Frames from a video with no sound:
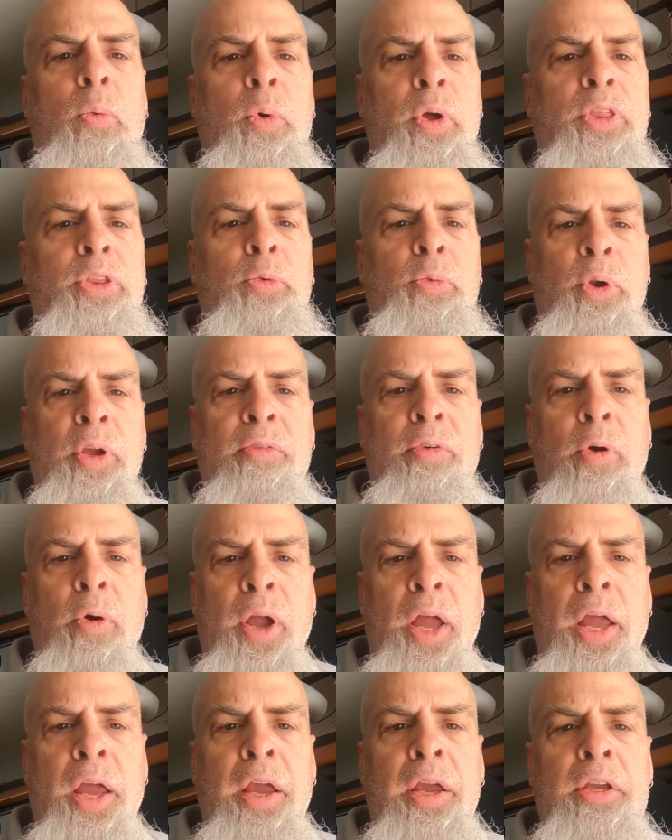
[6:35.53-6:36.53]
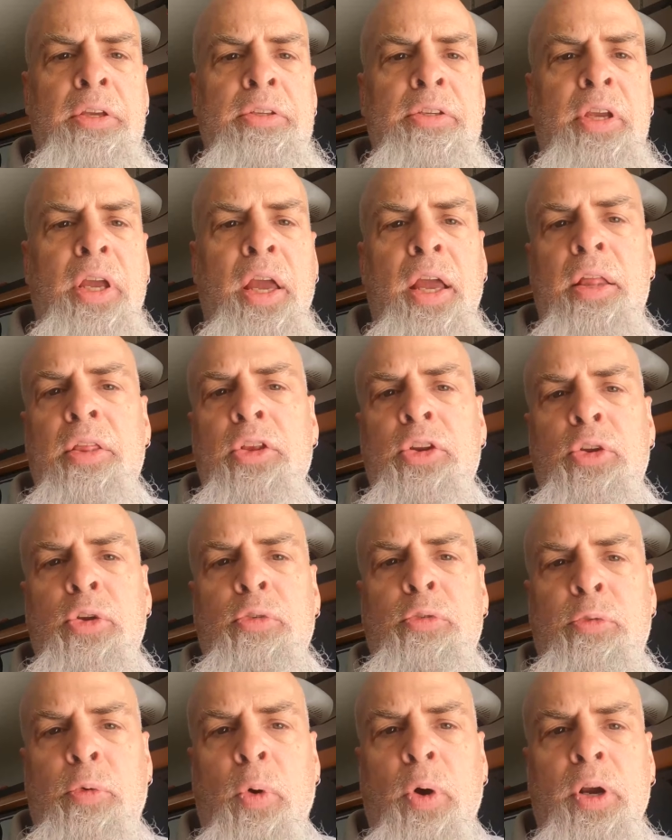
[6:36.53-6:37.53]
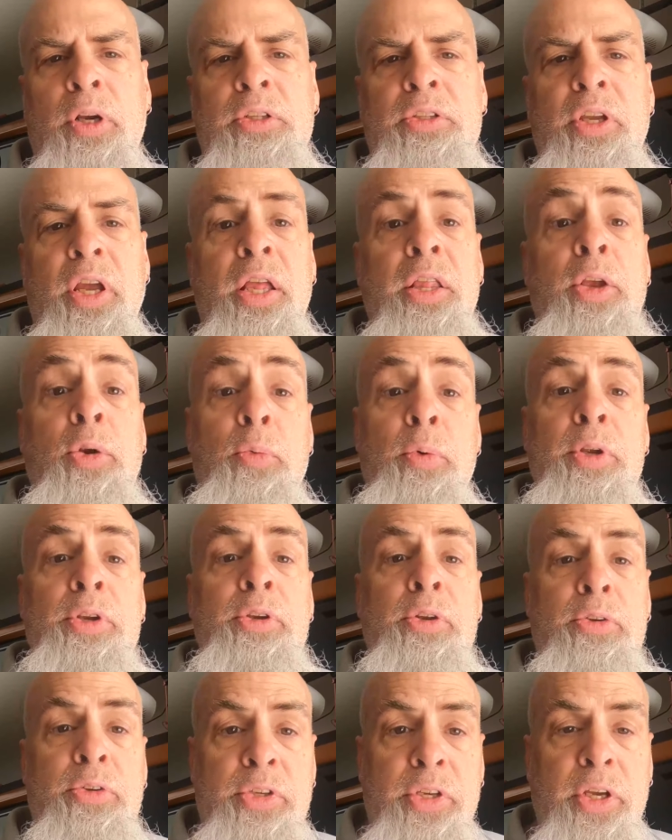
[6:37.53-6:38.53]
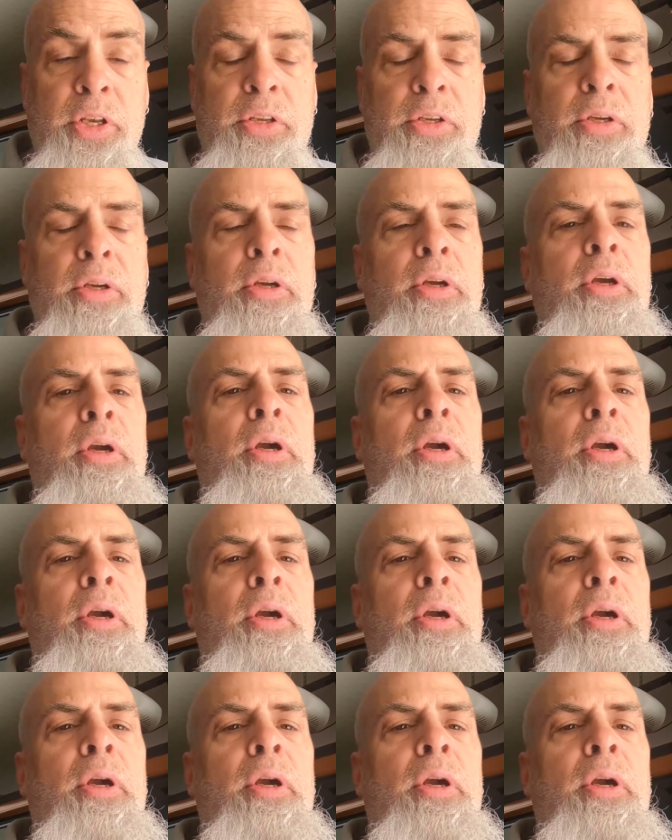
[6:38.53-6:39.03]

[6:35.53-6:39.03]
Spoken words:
with the Revo A's and the new forks and the original seat,